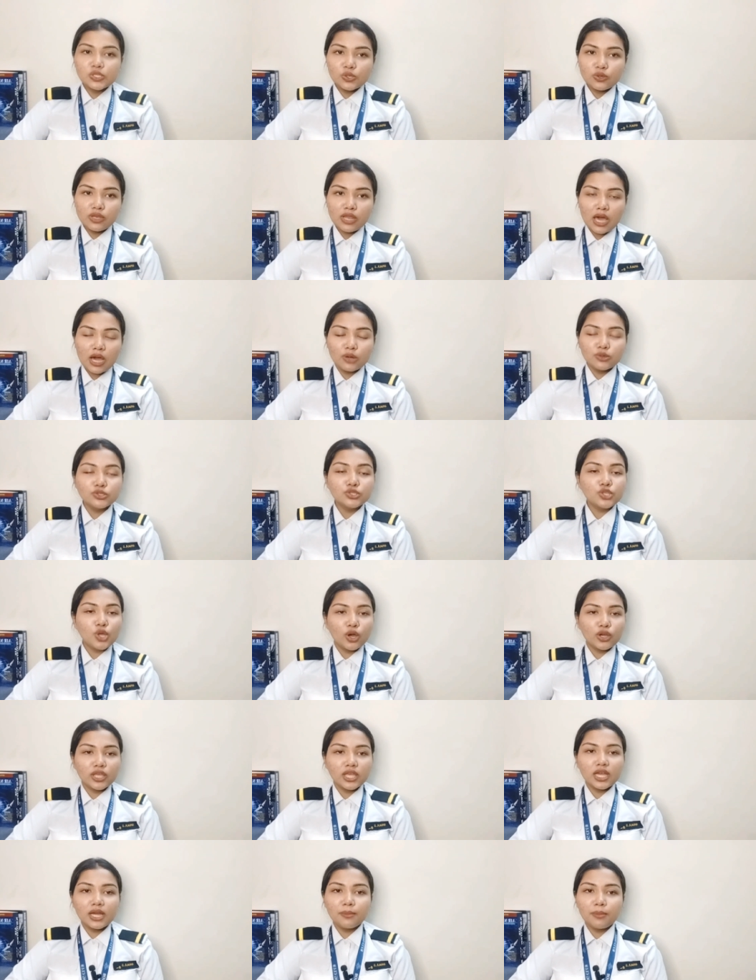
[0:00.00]
So now
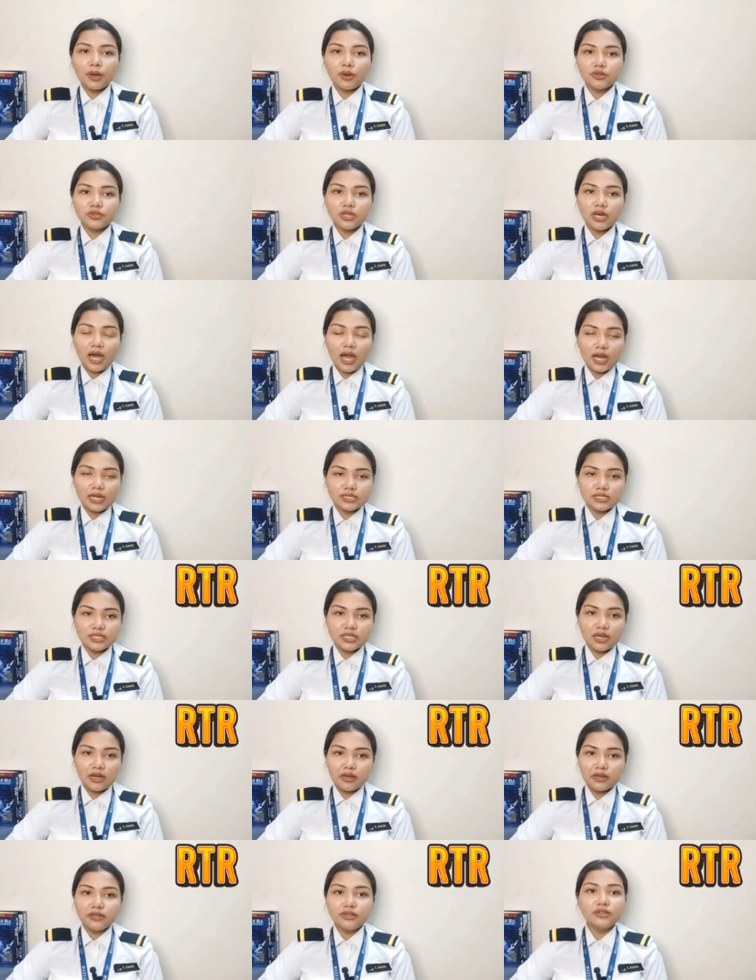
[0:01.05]
talking about the
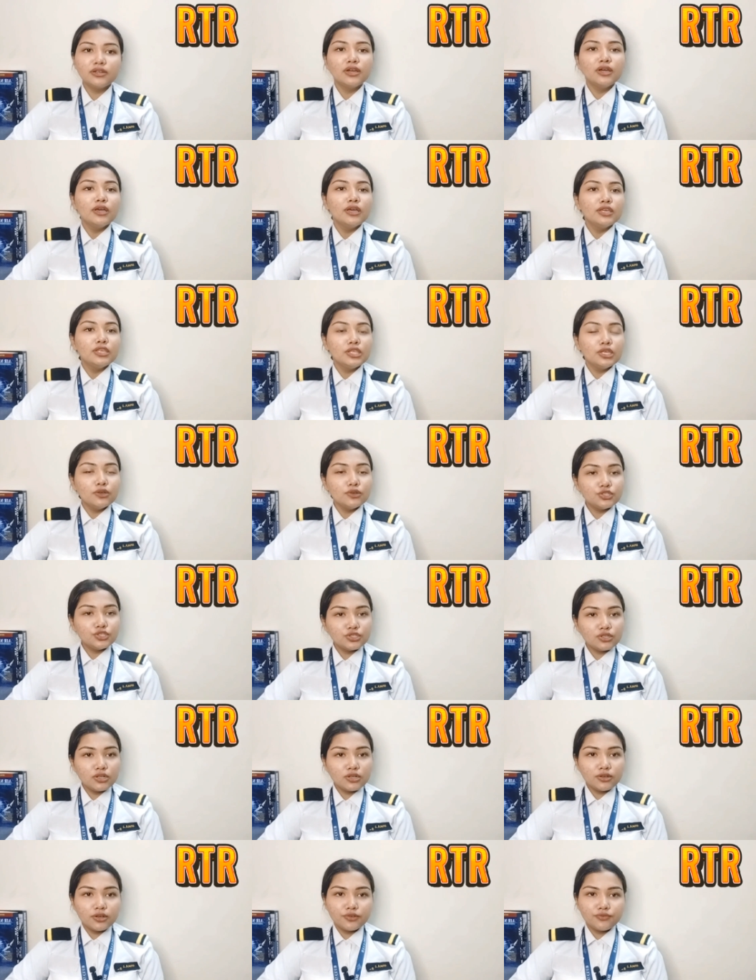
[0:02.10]
RTR, you
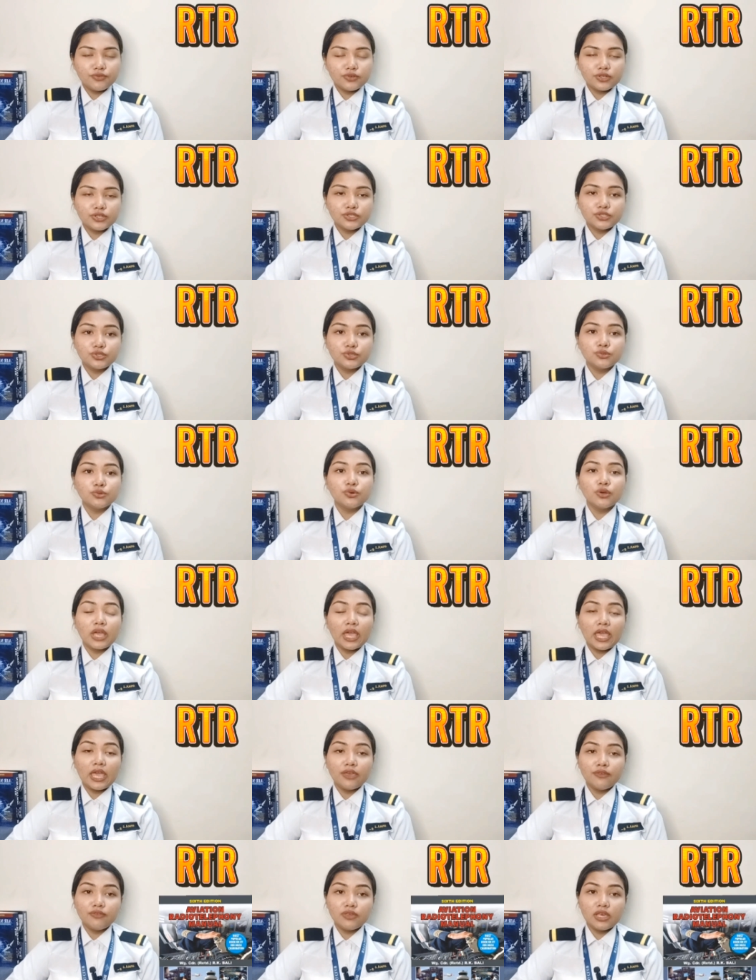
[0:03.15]
should refer to
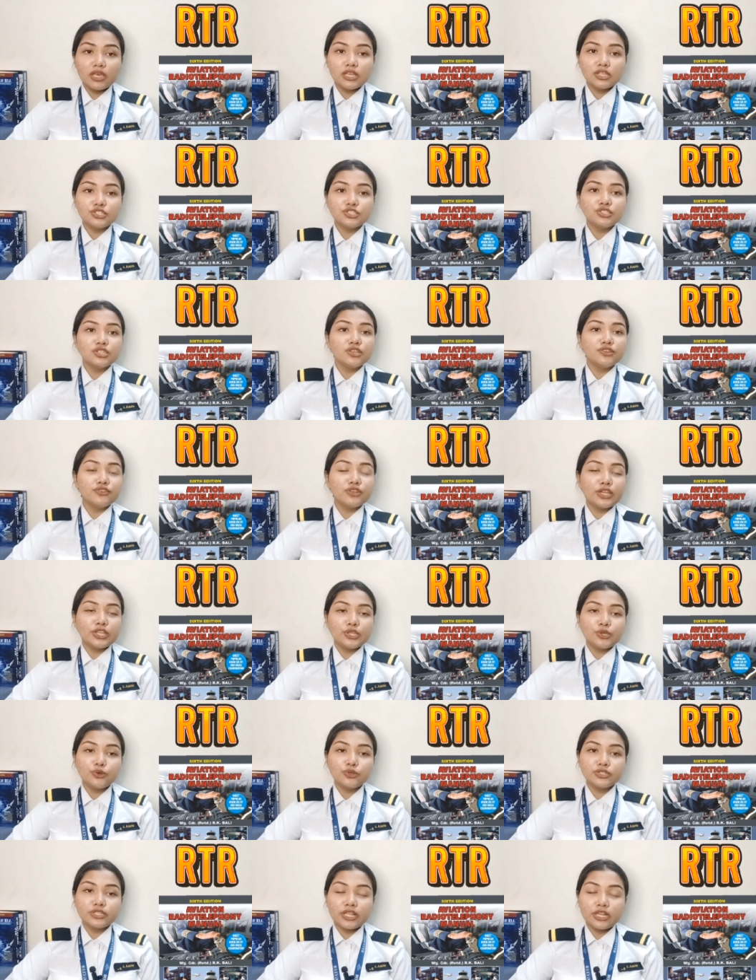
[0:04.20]
Aviation
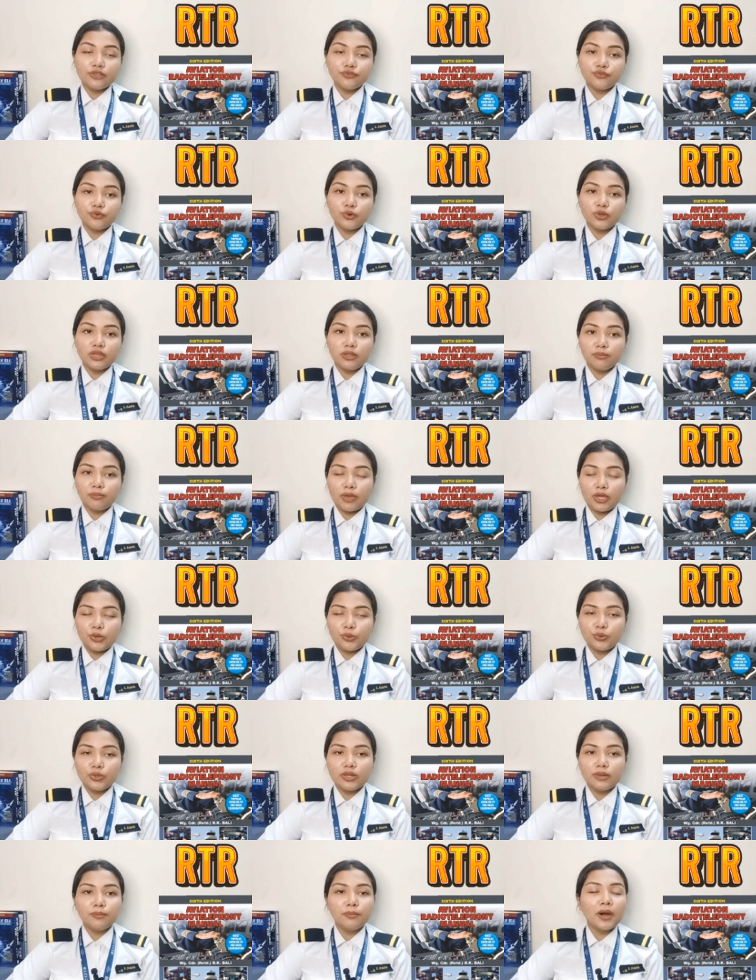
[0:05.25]
Radio Telephony
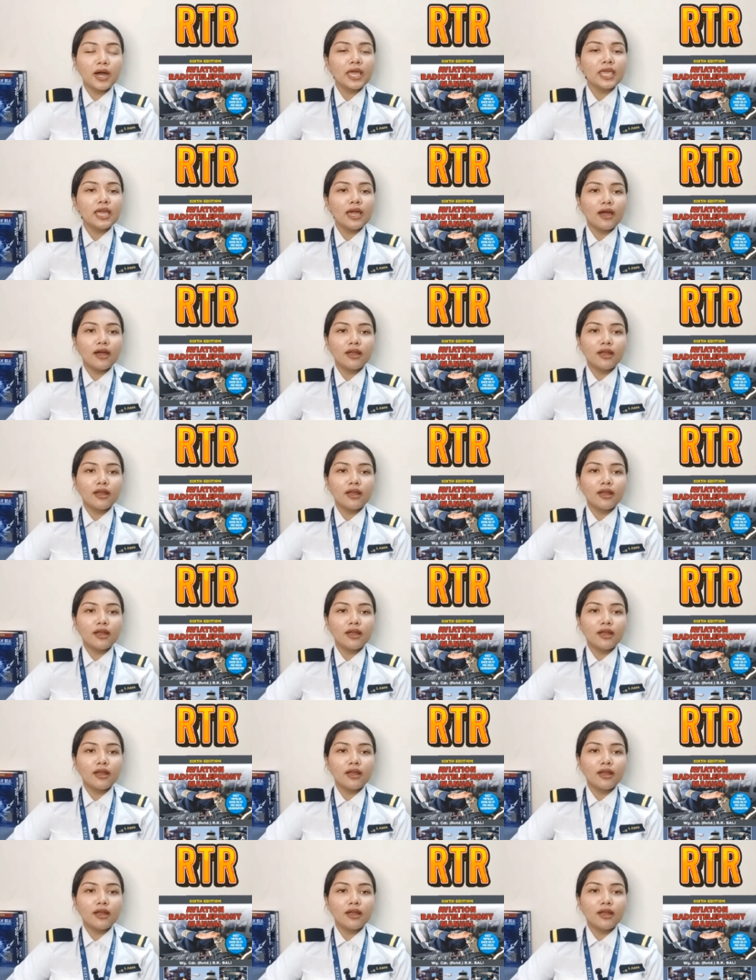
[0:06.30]
Manual by